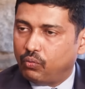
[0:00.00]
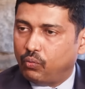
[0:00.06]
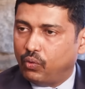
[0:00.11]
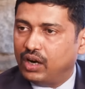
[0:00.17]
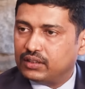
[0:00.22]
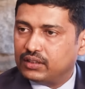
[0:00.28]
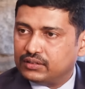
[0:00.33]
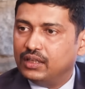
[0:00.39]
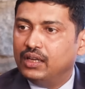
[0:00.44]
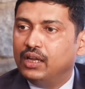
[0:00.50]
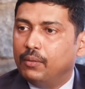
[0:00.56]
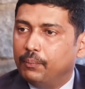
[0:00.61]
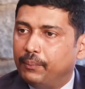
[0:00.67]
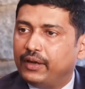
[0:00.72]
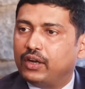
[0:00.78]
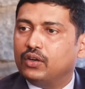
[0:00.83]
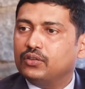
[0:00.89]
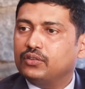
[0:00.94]
works
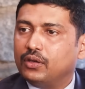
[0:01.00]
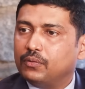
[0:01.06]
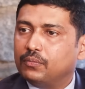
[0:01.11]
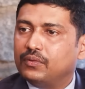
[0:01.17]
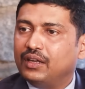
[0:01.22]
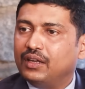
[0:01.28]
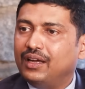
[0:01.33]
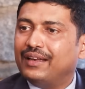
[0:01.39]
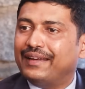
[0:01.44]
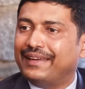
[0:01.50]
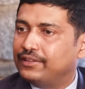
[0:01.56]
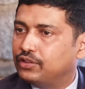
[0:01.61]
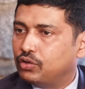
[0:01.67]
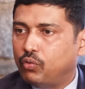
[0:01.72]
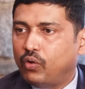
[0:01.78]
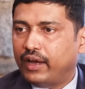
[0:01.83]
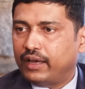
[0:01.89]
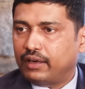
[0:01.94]
because of the
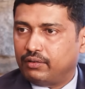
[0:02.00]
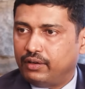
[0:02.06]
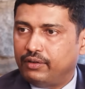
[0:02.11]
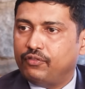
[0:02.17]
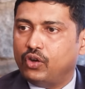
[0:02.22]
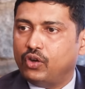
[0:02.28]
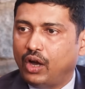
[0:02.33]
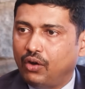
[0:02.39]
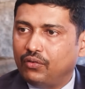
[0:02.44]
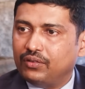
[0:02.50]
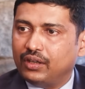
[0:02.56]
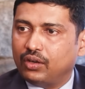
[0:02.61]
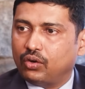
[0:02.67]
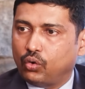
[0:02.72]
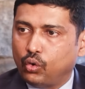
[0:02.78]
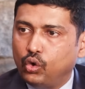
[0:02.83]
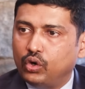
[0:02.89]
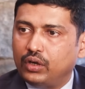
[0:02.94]
reservoir. If you have the
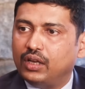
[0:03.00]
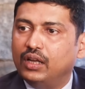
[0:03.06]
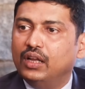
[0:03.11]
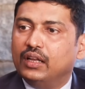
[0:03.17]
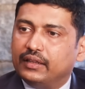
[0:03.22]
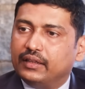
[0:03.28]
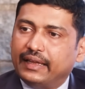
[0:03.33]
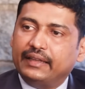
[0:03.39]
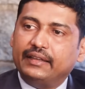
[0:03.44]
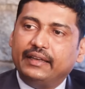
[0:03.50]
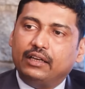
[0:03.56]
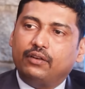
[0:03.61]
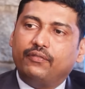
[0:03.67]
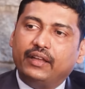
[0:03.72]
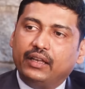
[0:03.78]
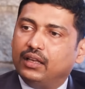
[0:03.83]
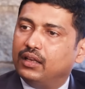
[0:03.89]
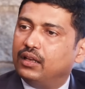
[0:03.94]
root, then it
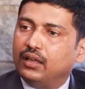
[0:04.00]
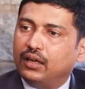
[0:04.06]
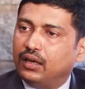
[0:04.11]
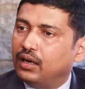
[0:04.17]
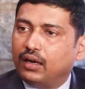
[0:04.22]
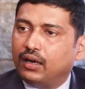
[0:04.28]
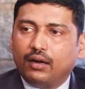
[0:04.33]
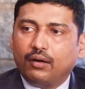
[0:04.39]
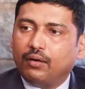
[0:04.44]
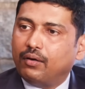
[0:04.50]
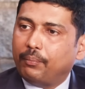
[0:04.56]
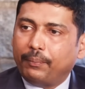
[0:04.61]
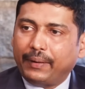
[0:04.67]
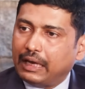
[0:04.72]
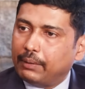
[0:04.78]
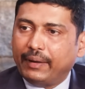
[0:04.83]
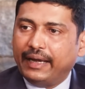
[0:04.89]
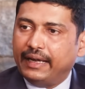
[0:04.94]
will
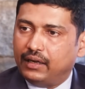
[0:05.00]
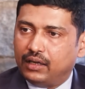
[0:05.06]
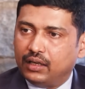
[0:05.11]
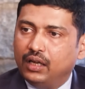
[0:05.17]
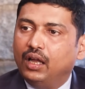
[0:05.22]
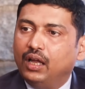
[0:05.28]
pigment.